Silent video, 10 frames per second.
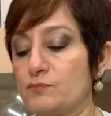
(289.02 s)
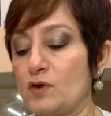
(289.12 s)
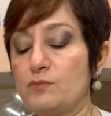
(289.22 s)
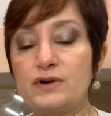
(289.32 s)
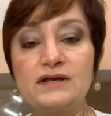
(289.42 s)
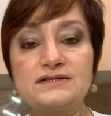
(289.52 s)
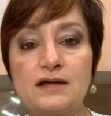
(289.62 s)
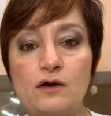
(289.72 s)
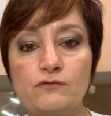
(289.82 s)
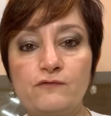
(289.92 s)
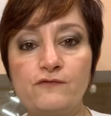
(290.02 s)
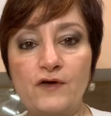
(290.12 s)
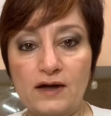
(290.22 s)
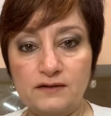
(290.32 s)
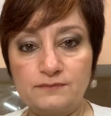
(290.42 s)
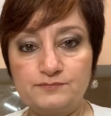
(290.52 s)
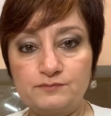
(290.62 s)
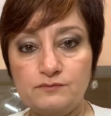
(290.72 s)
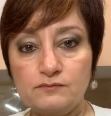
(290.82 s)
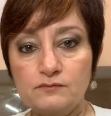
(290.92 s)
breaks down fat.
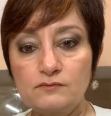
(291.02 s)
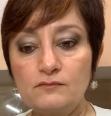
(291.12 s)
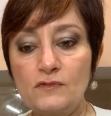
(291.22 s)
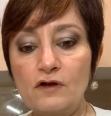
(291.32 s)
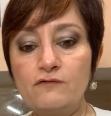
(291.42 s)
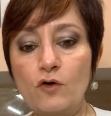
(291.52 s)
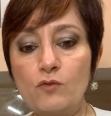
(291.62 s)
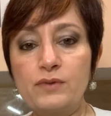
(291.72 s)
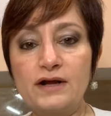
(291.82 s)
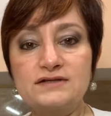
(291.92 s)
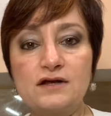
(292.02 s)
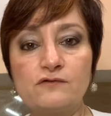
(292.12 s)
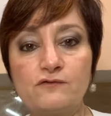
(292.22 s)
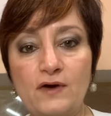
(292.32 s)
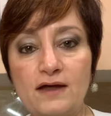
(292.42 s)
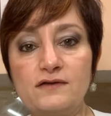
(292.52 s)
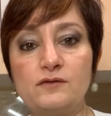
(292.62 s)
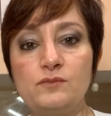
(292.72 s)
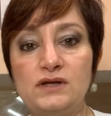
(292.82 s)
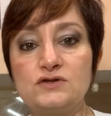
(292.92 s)
Foam breaks down fat.
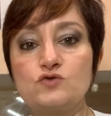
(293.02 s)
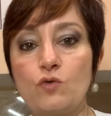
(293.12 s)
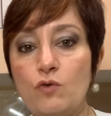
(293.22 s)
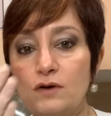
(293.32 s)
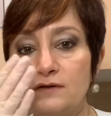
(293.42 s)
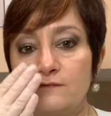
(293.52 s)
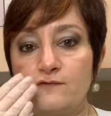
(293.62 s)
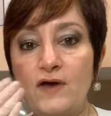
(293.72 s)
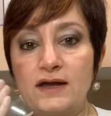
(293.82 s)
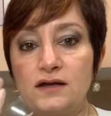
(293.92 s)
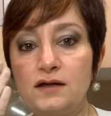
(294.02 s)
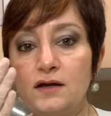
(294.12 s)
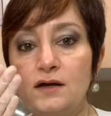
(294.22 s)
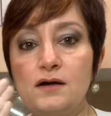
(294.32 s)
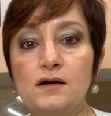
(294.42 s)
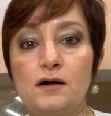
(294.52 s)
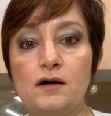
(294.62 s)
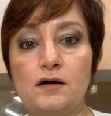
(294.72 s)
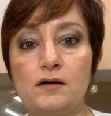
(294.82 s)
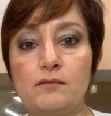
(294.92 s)
That means all the fatty
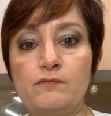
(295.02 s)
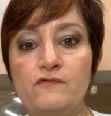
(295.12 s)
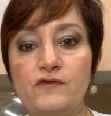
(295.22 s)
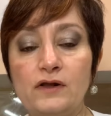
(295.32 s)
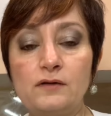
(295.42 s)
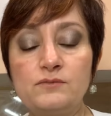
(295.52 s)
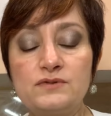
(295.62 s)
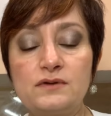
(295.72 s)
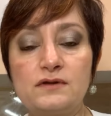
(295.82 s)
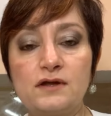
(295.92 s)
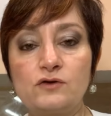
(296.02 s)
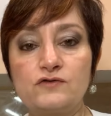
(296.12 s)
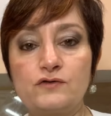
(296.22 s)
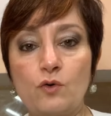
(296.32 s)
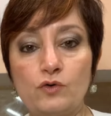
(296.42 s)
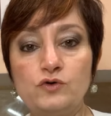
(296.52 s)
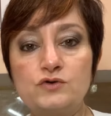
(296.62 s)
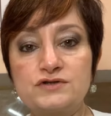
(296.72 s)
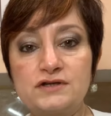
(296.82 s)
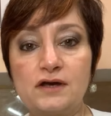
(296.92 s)
film that's on your
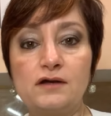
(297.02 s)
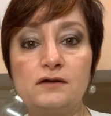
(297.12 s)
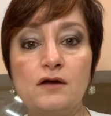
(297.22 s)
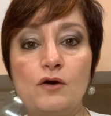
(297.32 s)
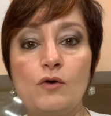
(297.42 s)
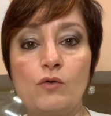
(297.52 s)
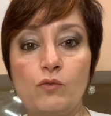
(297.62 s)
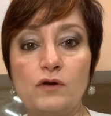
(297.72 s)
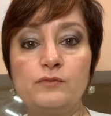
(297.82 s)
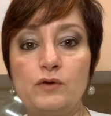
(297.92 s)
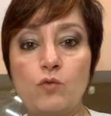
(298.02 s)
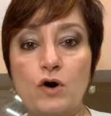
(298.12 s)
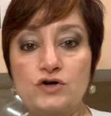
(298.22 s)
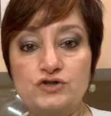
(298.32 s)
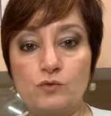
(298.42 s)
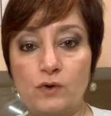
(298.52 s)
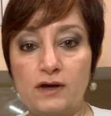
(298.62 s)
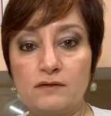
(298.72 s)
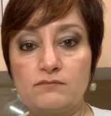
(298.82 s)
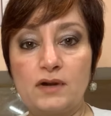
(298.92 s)
skin will be washed
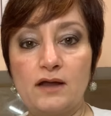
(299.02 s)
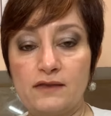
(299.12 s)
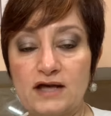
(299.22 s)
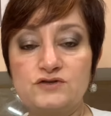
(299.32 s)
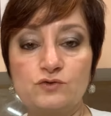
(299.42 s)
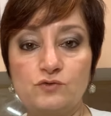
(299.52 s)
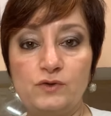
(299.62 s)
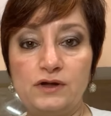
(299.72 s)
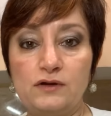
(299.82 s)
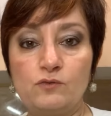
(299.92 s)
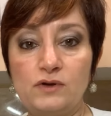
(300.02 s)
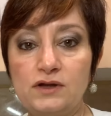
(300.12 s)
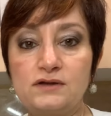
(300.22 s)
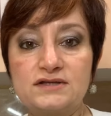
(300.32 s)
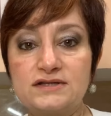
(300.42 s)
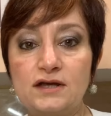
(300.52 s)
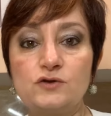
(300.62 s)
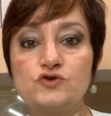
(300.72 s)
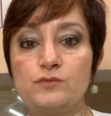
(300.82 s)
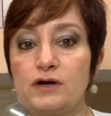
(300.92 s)
away, and that's what we need. We need the skin
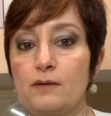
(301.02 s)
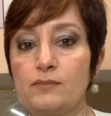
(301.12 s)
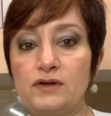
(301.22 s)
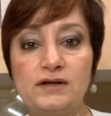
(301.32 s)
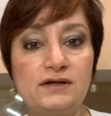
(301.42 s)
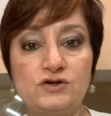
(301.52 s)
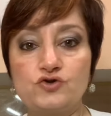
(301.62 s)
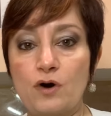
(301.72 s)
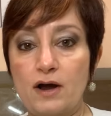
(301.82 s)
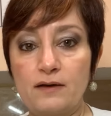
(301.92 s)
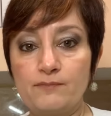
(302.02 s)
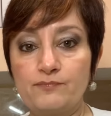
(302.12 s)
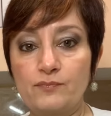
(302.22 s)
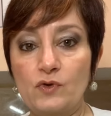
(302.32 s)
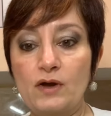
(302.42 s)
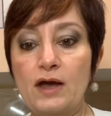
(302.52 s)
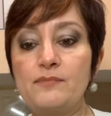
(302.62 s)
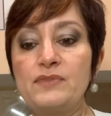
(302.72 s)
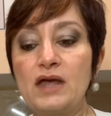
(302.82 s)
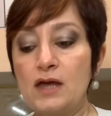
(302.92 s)
to be completely dry. Okay,
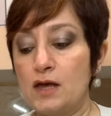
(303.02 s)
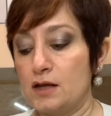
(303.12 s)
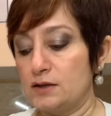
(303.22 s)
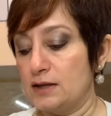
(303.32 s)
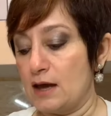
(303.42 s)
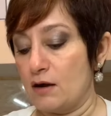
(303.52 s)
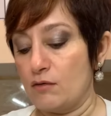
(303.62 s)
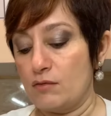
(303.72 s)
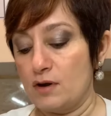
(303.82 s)
now